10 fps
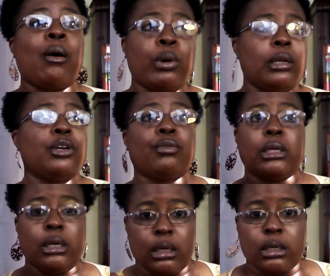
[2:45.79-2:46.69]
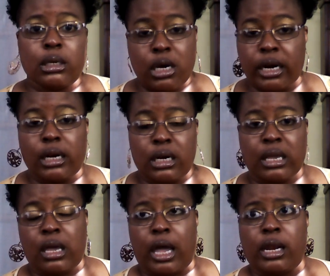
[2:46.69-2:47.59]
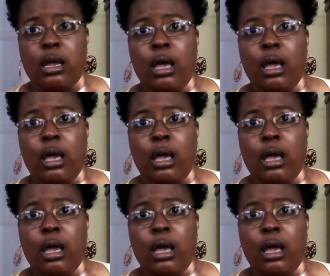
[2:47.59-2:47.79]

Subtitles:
I would literally cut it again.